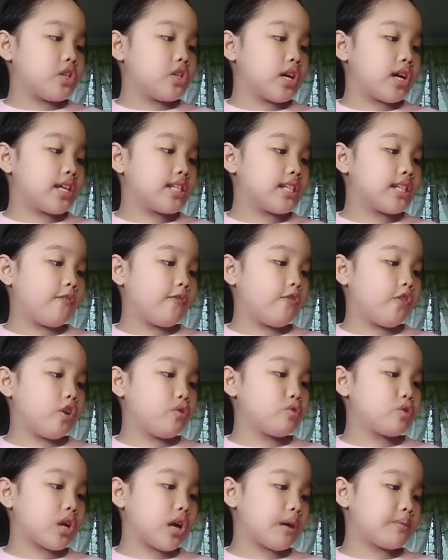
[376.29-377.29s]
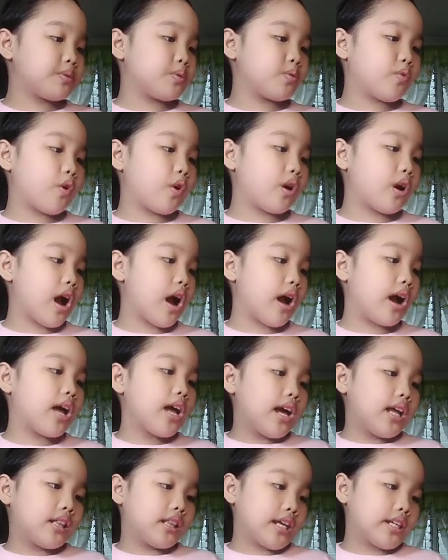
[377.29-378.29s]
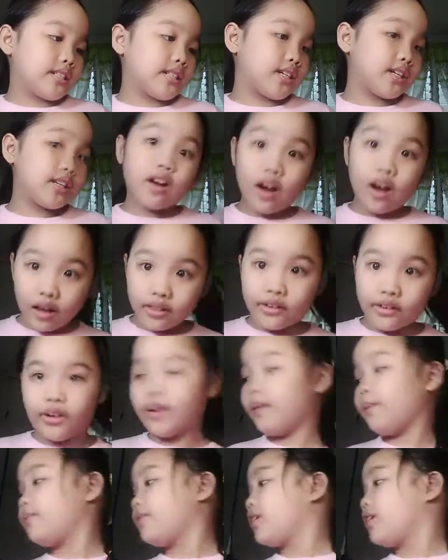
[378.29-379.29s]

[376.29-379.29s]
just a few drops for a lighter color.